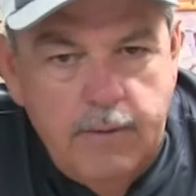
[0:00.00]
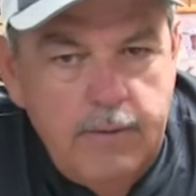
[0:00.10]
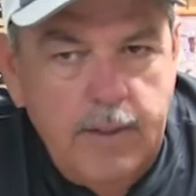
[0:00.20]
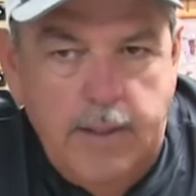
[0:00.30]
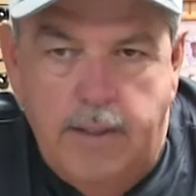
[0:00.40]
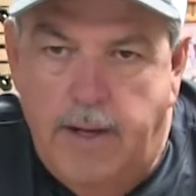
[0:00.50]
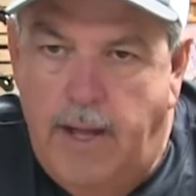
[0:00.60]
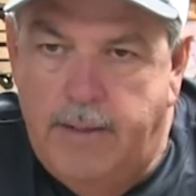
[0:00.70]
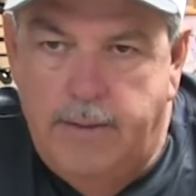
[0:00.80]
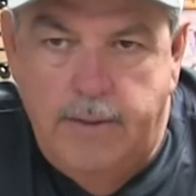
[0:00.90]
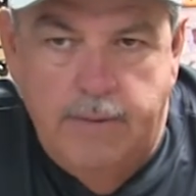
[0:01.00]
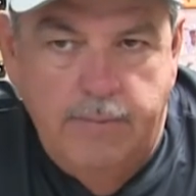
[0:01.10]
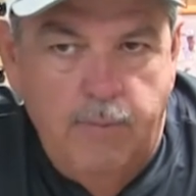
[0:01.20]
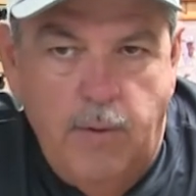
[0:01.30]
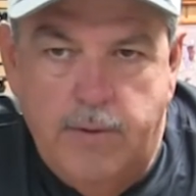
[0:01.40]
you get an idea
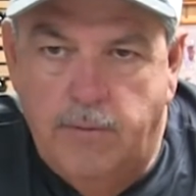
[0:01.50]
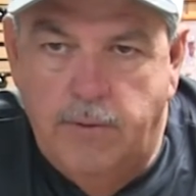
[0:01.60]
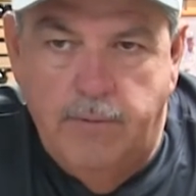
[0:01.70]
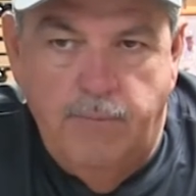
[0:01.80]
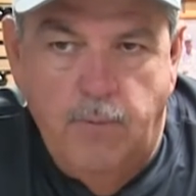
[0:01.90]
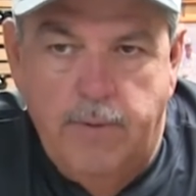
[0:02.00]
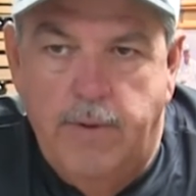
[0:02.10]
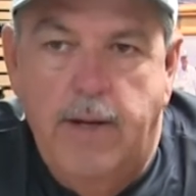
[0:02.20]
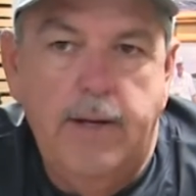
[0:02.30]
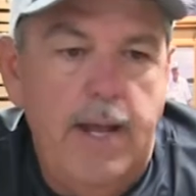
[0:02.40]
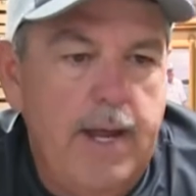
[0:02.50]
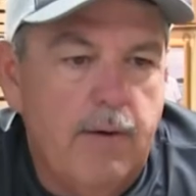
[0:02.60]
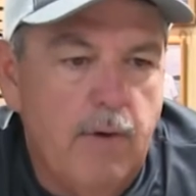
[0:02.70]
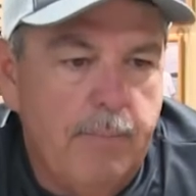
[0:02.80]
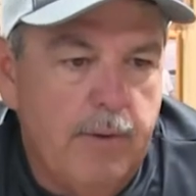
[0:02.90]
of what you're looking for. You're not going to
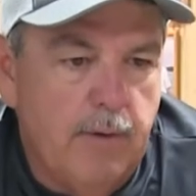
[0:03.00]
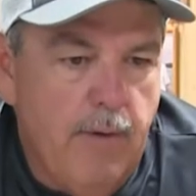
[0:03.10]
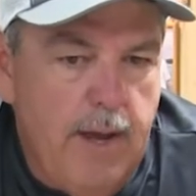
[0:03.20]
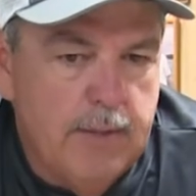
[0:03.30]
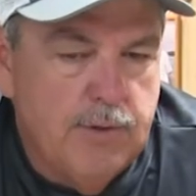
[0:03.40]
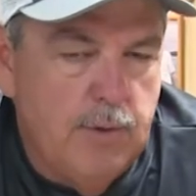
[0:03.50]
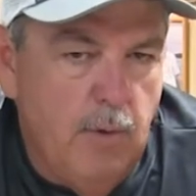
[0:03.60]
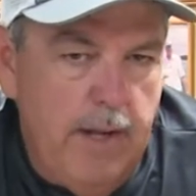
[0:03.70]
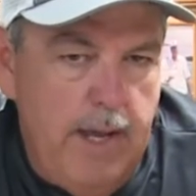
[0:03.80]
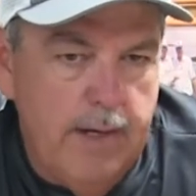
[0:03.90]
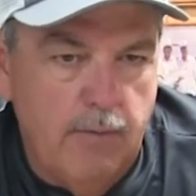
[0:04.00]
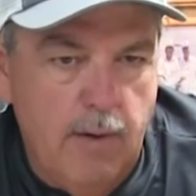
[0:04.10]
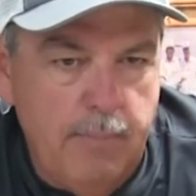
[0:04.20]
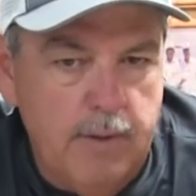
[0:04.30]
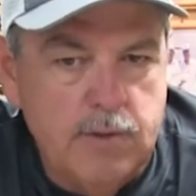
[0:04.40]
anchor up on grass. You want to anchor
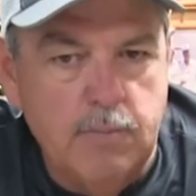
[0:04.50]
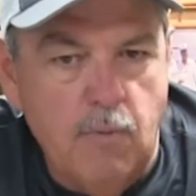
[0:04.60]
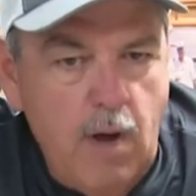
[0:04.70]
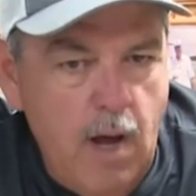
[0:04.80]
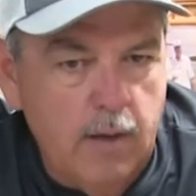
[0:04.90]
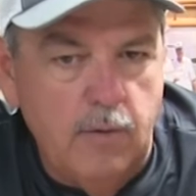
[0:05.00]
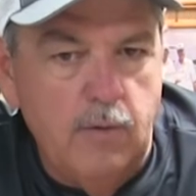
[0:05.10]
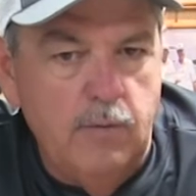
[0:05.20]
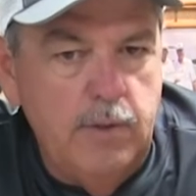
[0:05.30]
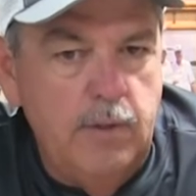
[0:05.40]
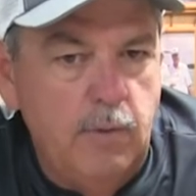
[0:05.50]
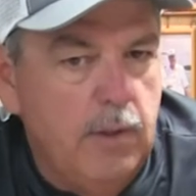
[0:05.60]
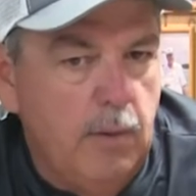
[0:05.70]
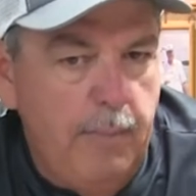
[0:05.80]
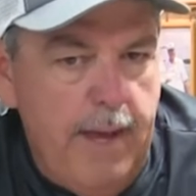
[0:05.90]
up on some rock or, you know, a
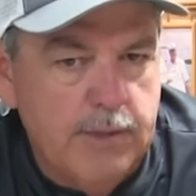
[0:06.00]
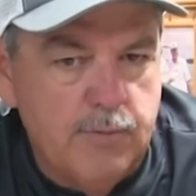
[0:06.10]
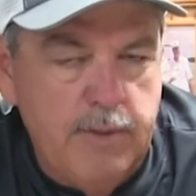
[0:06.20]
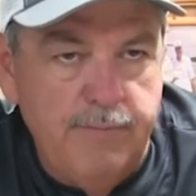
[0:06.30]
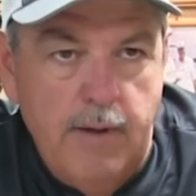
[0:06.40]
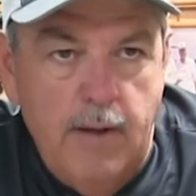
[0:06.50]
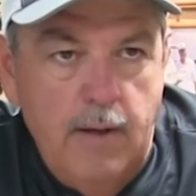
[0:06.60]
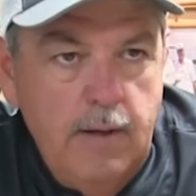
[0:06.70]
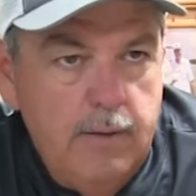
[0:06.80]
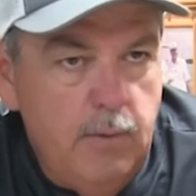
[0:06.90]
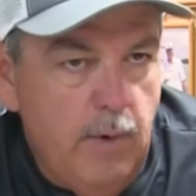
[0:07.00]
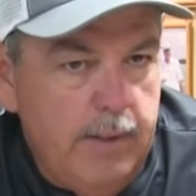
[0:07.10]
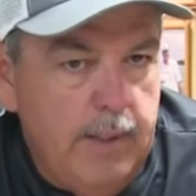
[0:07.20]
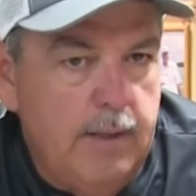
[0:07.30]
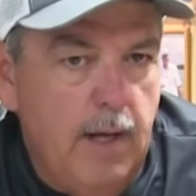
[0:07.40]
little patch reef. You want
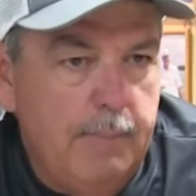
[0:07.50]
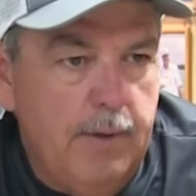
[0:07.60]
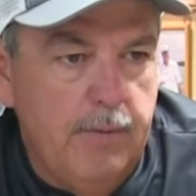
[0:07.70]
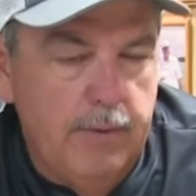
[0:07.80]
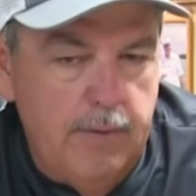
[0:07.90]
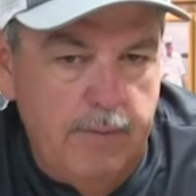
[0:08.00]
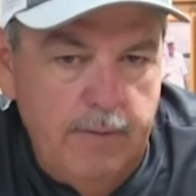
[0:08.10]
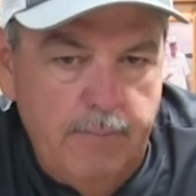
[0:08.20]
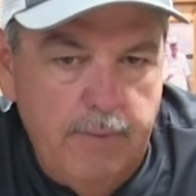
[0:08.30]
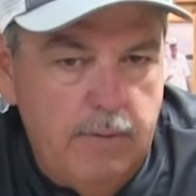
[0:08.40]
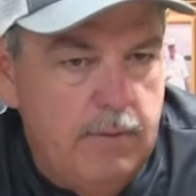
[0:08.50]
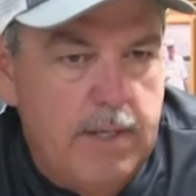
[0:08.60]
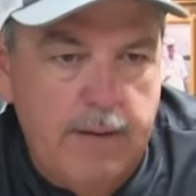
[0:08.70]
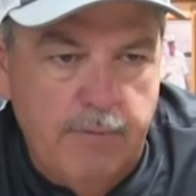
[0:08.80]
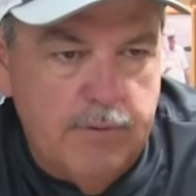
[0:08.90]
to get up current of it.
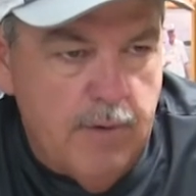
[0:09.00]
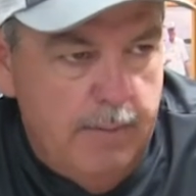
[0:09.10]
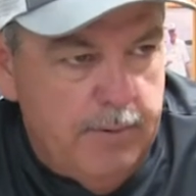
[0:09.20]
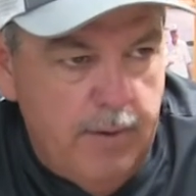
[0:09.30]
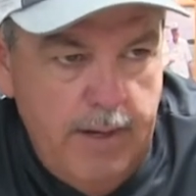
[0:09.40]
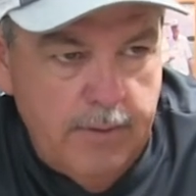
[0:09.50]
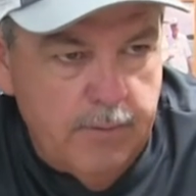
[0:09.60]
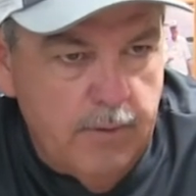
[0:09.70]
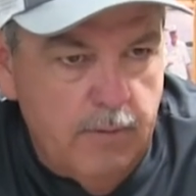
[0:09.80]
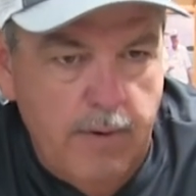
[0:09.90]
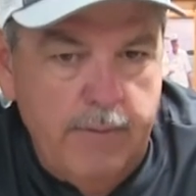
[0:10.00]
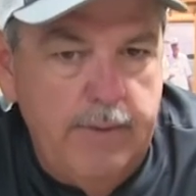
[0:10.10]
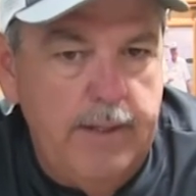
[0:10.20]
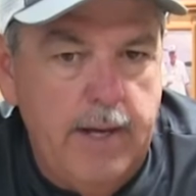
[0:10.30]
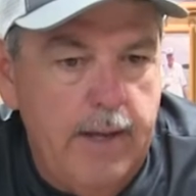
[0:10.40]
Never drop your anchor
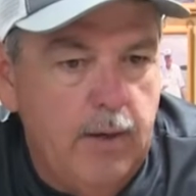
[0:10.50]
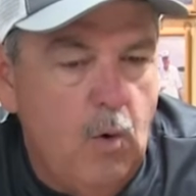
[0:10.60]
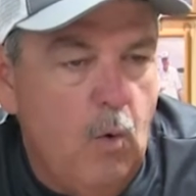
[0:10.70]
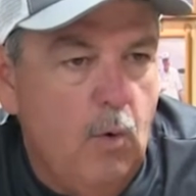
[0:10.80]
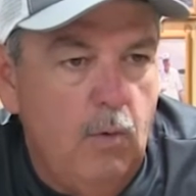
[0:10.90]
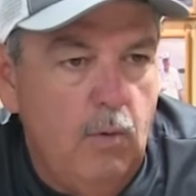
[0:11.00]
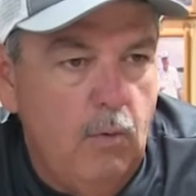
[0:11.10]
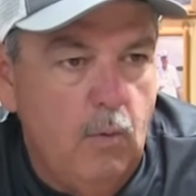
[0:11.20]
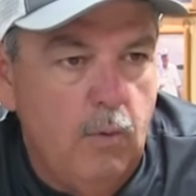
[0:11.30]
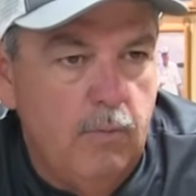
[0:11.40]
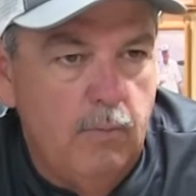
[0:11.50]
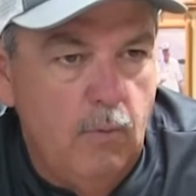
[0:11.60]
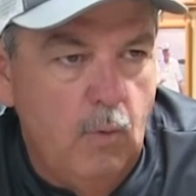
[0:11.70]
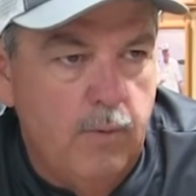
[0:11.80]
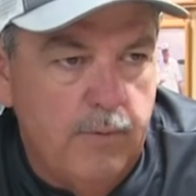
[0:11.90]
around any kind of coral or
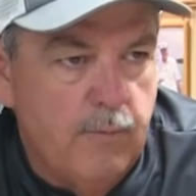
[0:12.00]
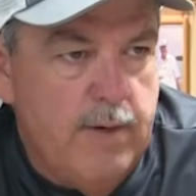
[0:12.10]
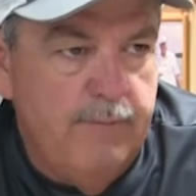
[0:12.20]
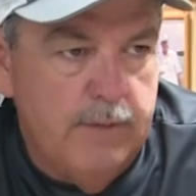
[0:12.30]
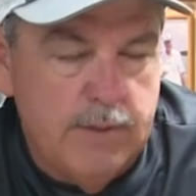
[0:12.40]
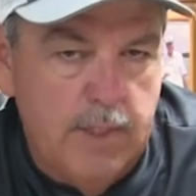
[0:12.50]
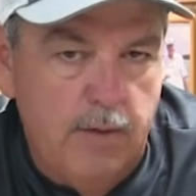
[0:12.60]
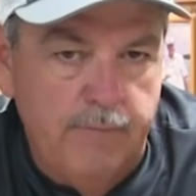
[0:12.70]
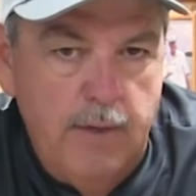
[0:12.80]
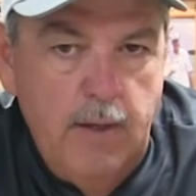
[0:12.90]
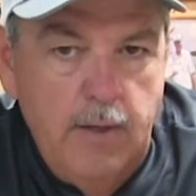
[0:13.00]
or the reef itself.